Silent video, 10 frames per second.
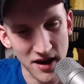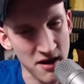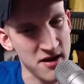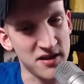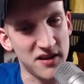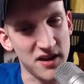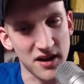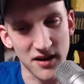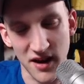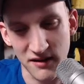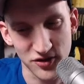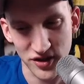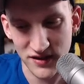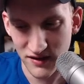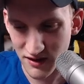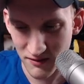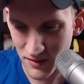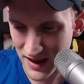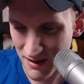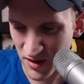I did it, and just it
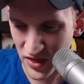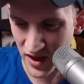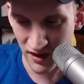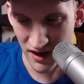became a thing.